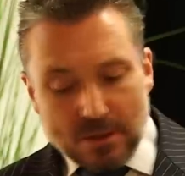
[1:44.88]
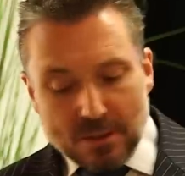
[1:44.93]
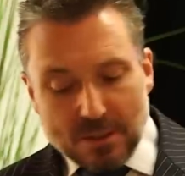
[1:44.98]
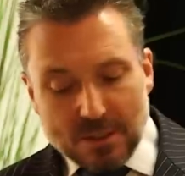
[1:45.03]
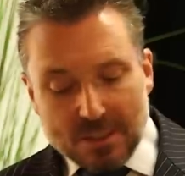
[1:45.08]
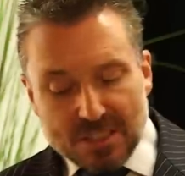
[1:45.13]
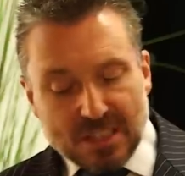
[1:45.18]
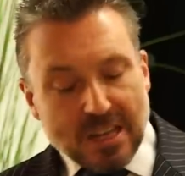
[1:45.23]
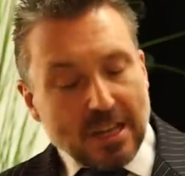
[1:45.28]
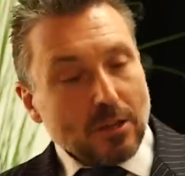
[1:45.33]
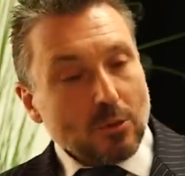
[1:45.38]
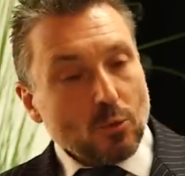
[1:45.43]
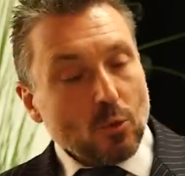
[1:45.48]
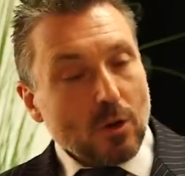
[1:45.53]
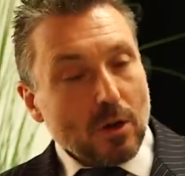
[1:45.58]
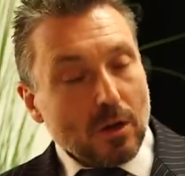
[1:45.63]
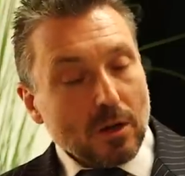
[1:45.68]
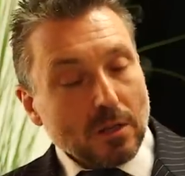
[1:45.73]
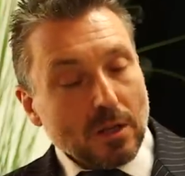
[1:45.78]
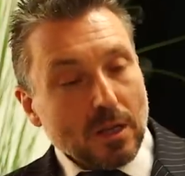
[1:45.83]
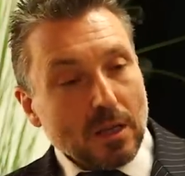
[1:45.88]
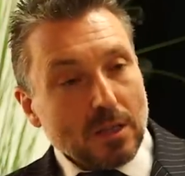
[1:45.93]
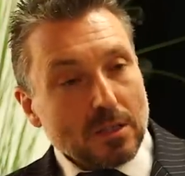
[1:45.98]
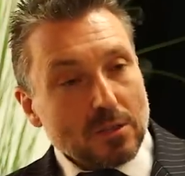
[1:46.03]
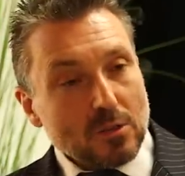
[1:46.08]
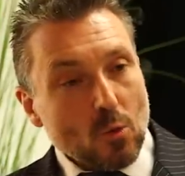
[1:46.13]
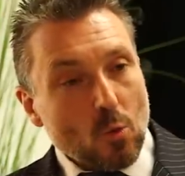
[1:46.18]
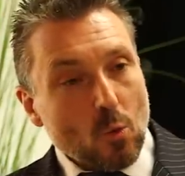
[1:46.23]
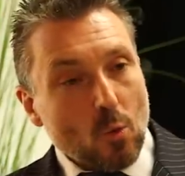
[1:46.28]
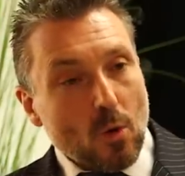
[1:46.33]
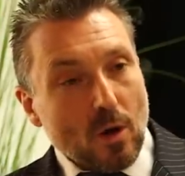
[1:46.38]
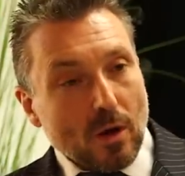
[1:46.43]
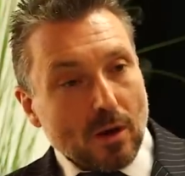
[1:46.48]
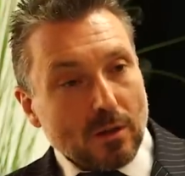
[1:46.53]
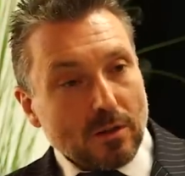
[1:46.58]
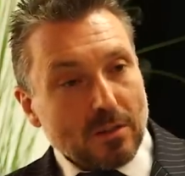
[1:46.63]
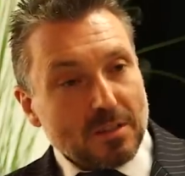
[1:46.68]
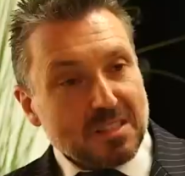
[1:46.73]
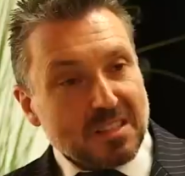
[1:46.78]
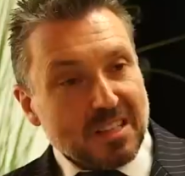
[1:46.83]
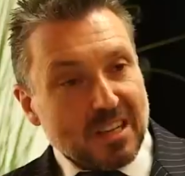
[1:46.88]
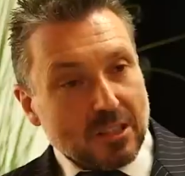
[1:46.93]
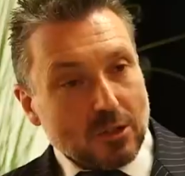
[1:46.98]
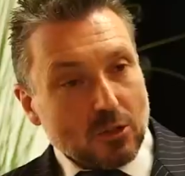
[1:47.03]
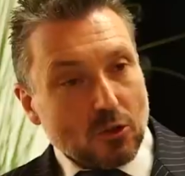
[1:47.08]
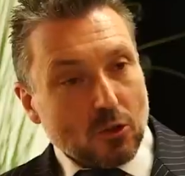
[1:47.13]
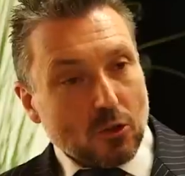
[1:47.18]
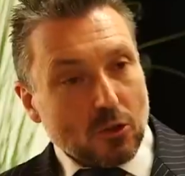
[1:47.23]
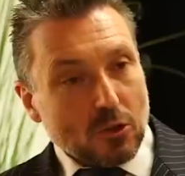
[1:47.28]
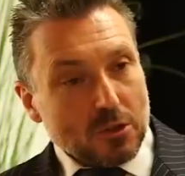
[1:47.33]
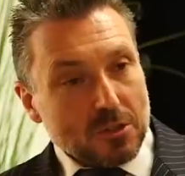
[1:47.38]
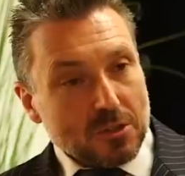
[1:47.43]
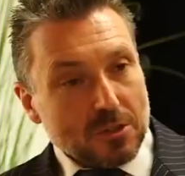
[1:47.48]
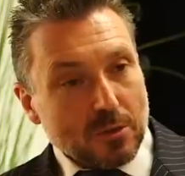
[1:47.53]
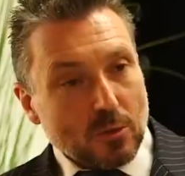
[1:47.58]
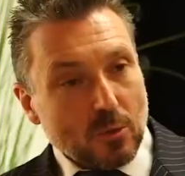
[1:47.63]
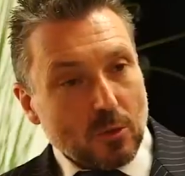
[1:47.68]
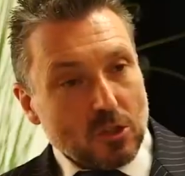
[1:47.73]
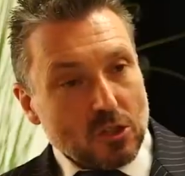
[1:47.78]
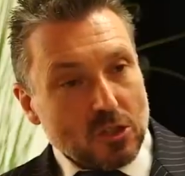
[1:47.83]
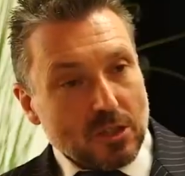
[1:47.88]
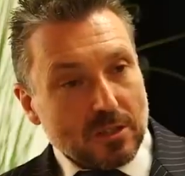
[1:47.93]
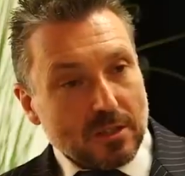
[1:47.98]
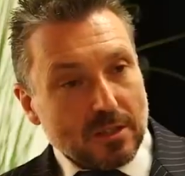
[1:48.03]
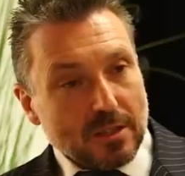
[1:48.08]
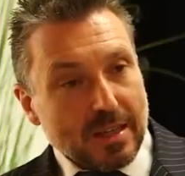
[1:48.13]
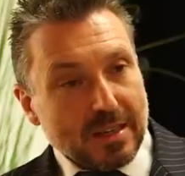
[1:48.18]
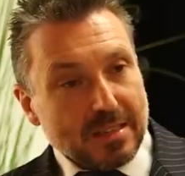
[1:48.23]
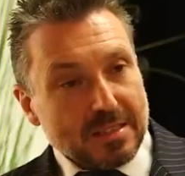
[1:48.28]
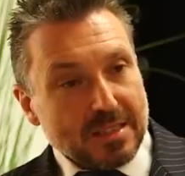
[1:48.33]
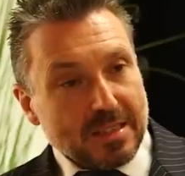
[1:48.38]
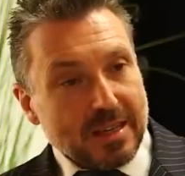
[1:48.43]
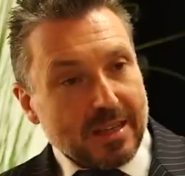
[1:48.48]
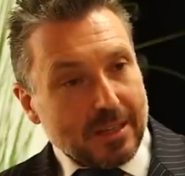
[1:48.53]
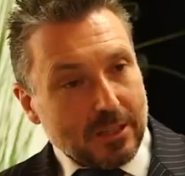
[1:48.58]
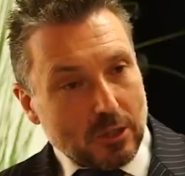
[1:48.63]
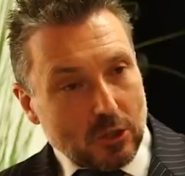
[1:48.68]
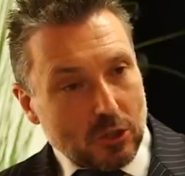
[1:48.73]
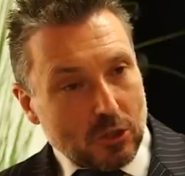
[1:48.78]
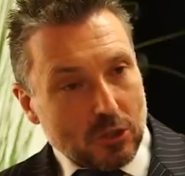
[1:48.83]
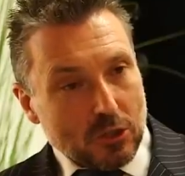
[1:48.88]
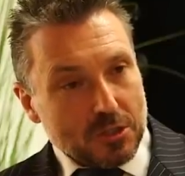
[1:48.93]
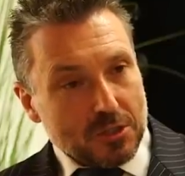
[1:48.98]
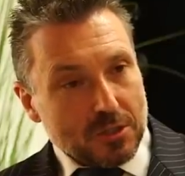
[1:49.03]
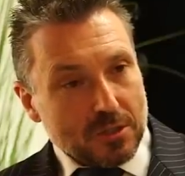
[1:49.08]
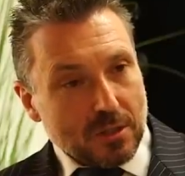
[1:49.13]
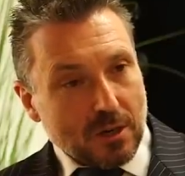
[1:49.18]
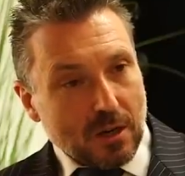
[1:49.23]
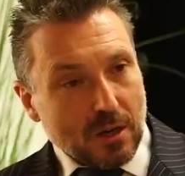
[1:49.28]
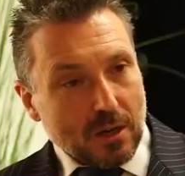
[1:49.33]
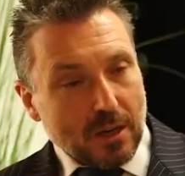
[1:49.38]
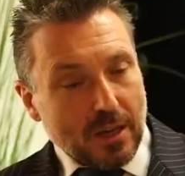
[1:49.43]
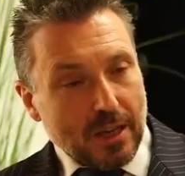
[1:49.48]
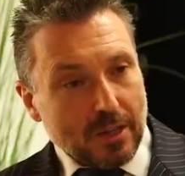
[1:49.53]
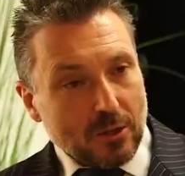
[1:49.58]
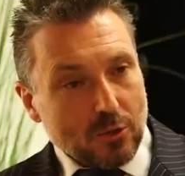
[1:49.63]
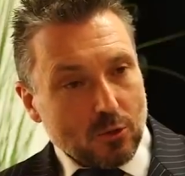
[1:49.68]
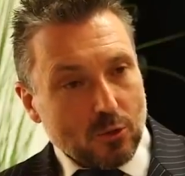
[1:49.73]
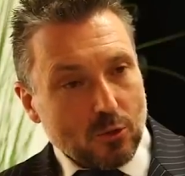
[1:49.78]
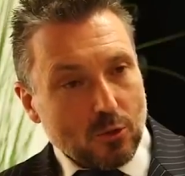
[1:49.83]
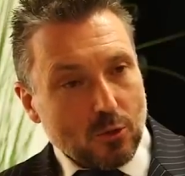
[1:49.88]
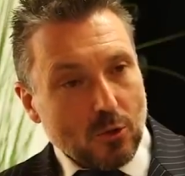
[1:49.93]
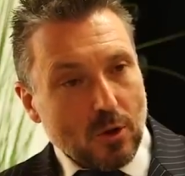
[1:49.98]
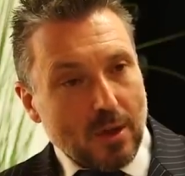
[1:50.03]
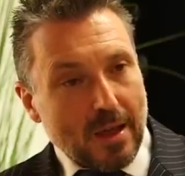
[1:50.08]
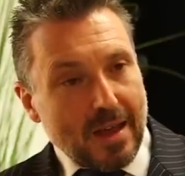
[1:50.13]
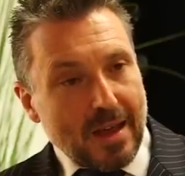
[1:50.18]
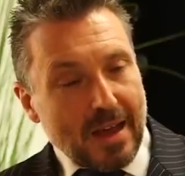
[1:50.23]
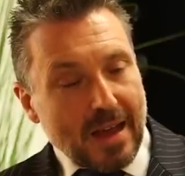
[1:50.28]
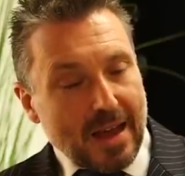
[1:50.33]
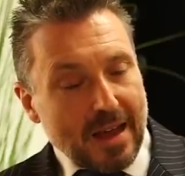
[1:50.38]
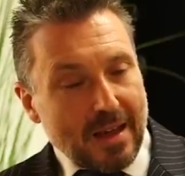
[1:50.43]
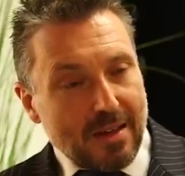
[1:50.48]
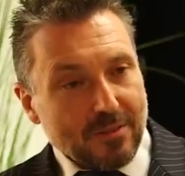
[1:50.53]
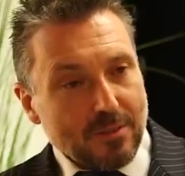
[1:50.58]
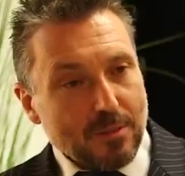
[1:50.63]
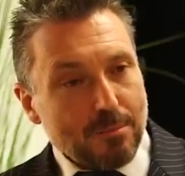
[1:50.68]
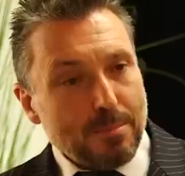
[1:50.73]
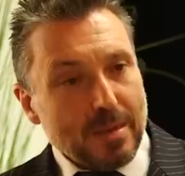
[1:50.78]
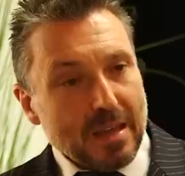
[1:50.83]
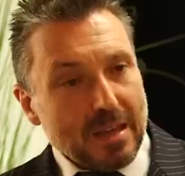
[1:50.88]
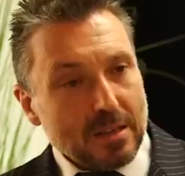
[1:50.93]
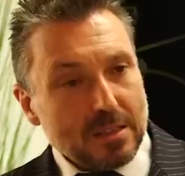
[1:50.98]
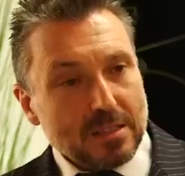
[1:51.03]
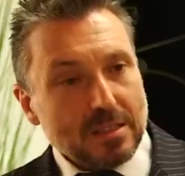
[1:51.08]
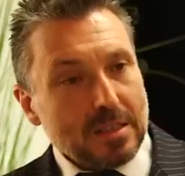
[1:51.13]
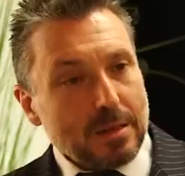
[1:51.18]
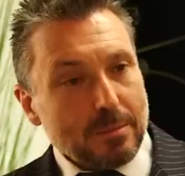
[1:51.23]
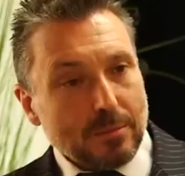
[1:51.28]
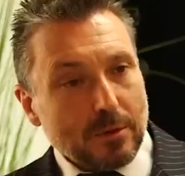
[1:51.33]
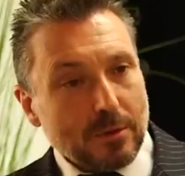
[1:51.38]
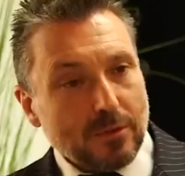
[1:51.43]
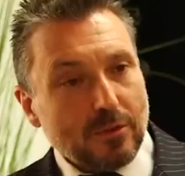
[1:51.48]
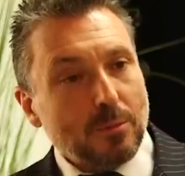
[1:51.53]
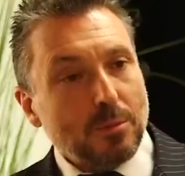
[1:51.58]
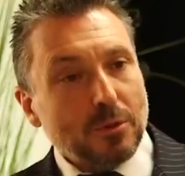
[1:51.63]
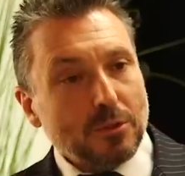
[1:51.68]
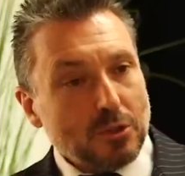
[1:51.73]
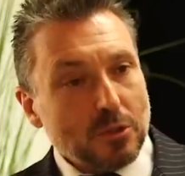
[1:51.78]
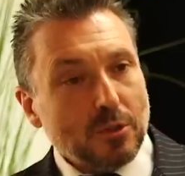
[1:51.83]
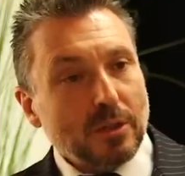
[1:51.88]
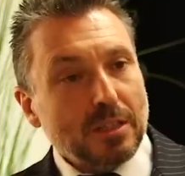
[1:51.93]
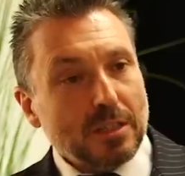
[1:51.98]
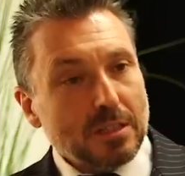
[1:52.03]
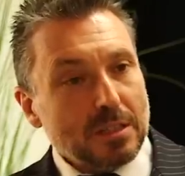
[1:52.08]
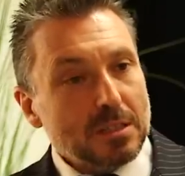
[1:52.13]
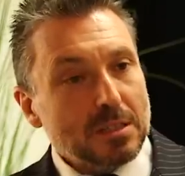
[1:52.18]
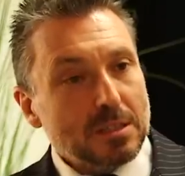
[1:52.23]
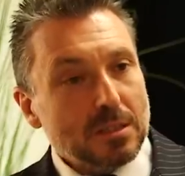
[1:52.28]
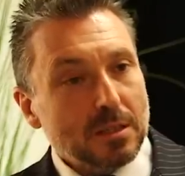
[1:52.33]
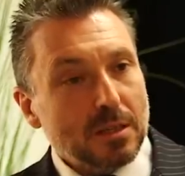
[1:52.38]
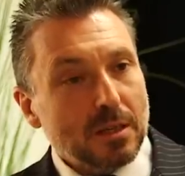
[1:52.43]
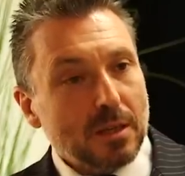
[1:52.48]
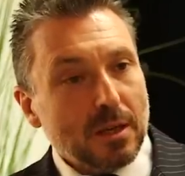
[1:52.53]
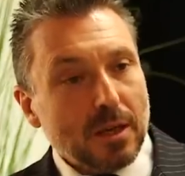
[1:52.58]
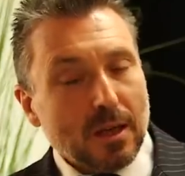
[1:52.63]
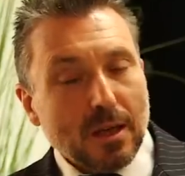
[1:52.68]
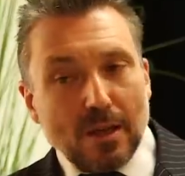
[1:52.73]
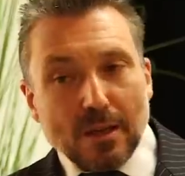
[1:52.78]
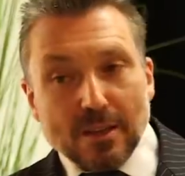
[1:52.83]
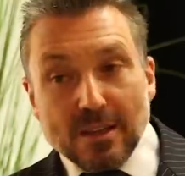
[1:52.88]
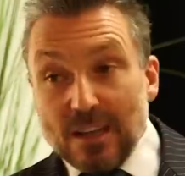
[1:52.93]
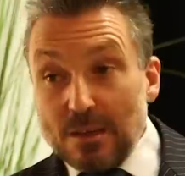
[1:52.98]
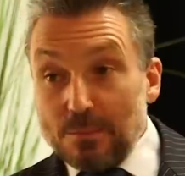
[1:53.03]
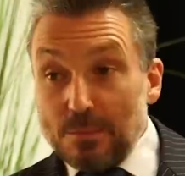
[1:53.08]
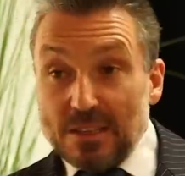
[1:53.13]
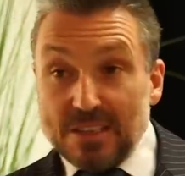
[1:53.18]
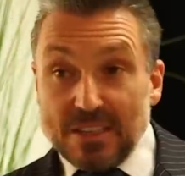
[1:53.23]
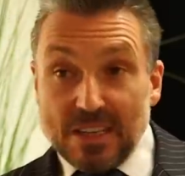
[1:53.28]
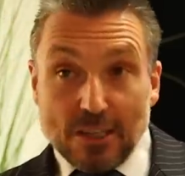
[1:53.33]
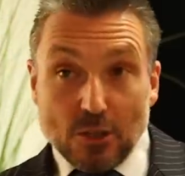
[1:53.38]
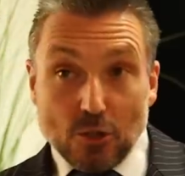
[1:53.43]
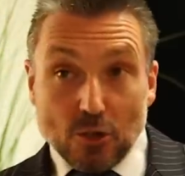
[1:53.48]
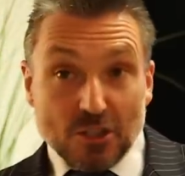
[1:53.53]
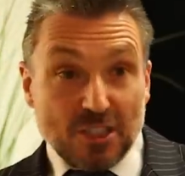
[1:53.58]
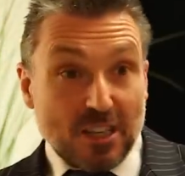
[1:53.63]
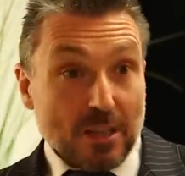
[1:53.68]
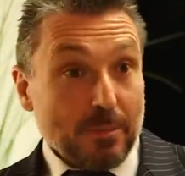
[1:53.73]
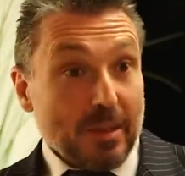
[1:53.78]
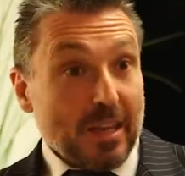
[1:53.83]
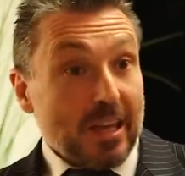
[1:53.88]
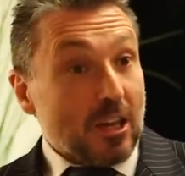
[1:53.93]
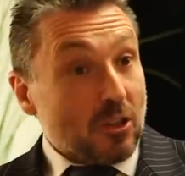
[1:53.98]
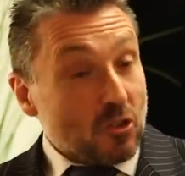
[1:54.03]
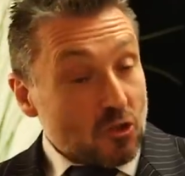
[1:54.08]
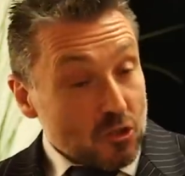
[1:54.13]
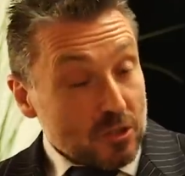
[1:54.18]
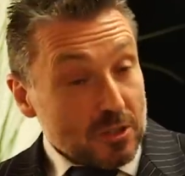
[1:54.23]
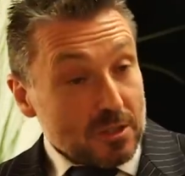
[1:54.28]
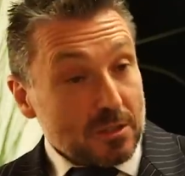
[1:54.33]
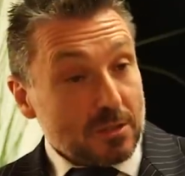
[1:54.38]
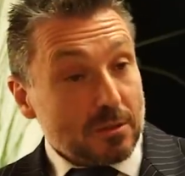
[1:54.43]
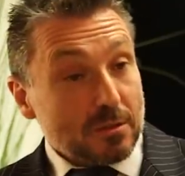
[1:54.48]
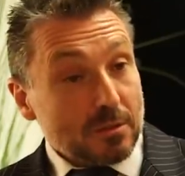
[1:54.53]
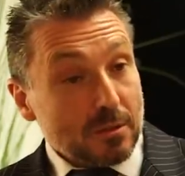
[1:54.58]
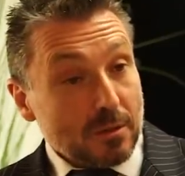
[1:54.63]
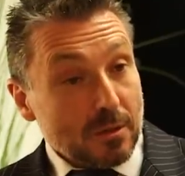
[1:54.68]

The second one is, what are the sectors which in the next 10 years are going to have the biggest number of opportunities? Can be sectors, can be countries.